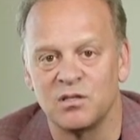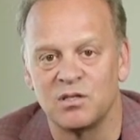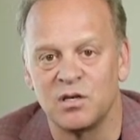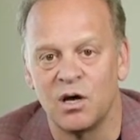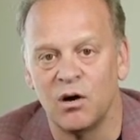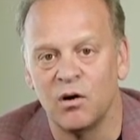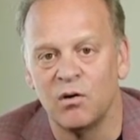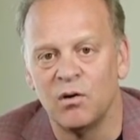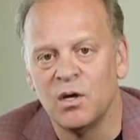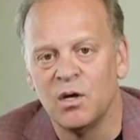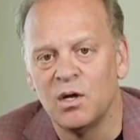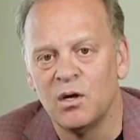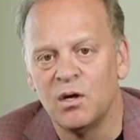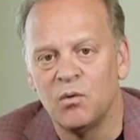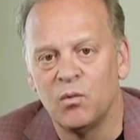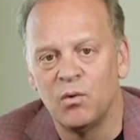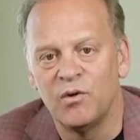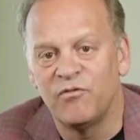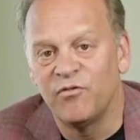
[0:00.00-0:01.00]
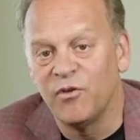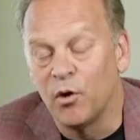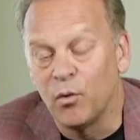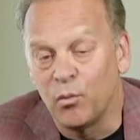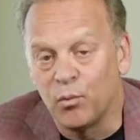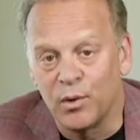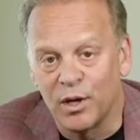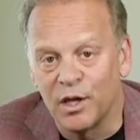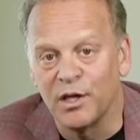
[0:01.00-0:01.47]
So we feel
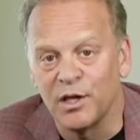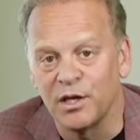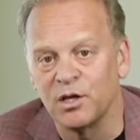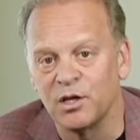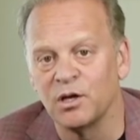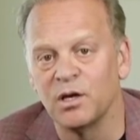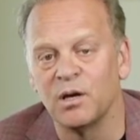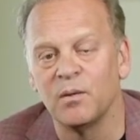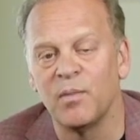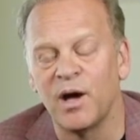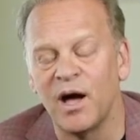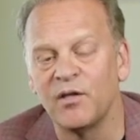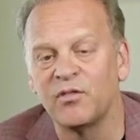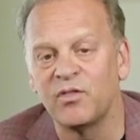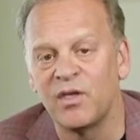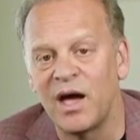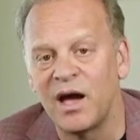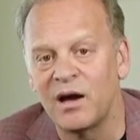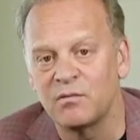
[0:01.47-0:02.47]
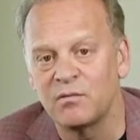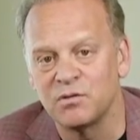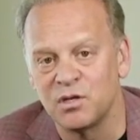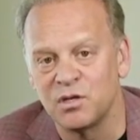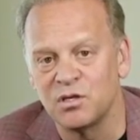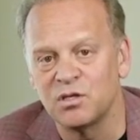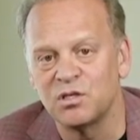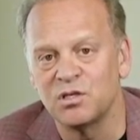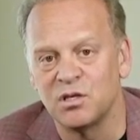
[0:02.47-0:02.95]
really good about the
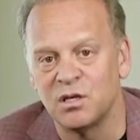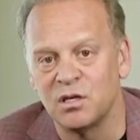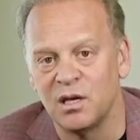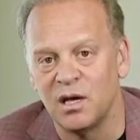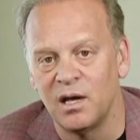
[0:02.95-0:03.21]
acquisition,